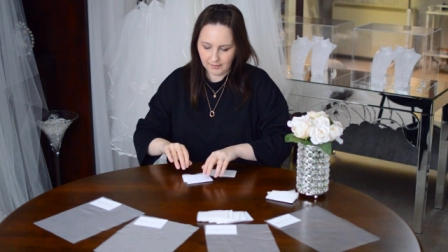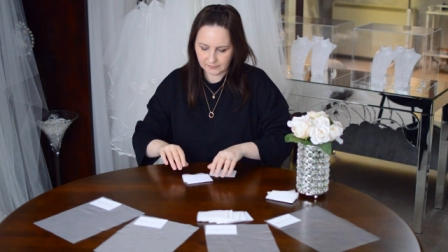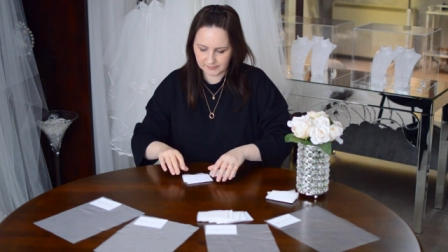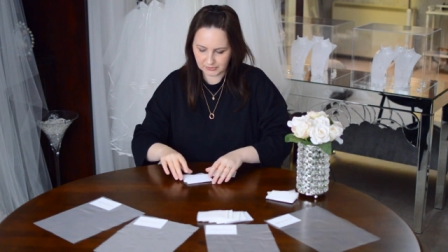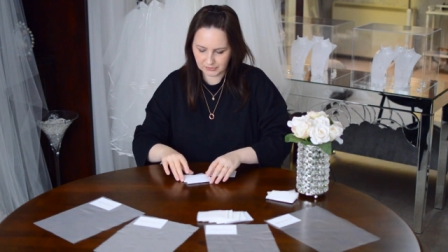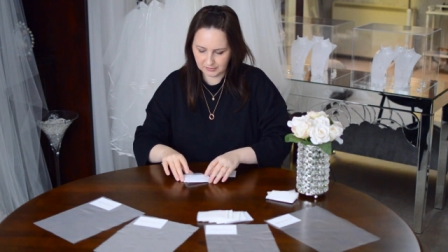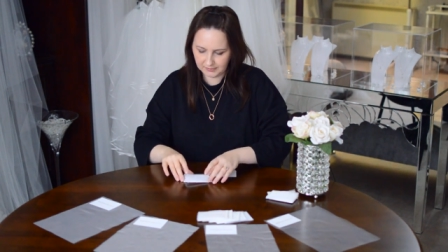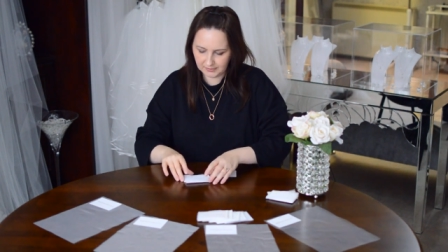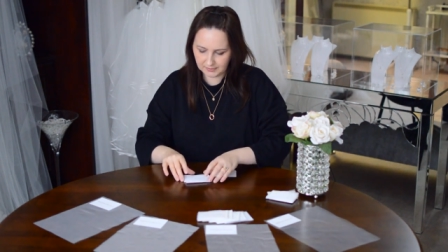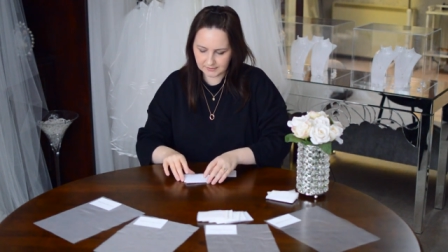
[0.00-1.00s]
For the
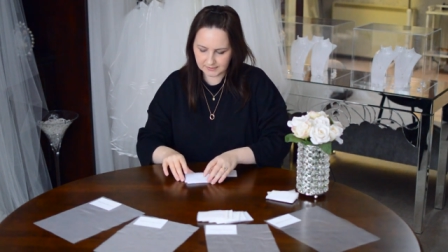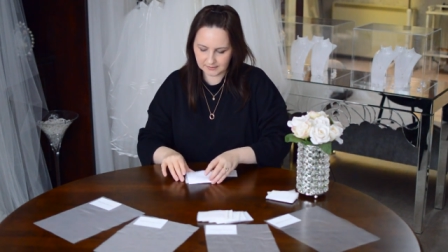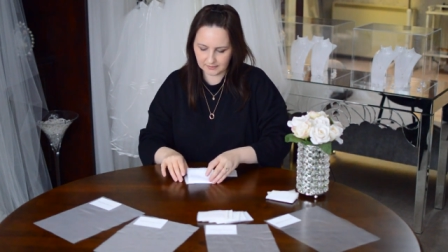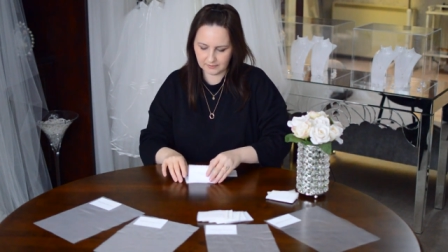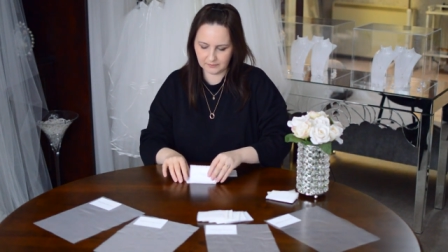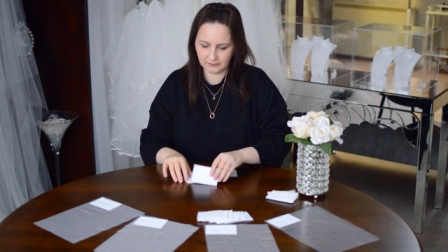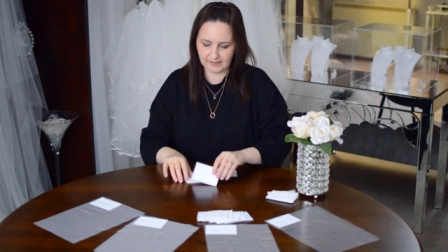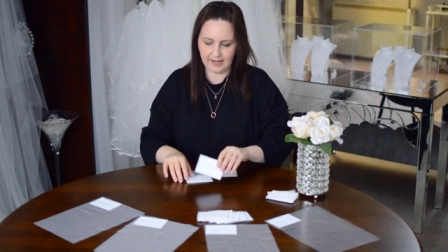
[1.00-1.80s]
shimmers, we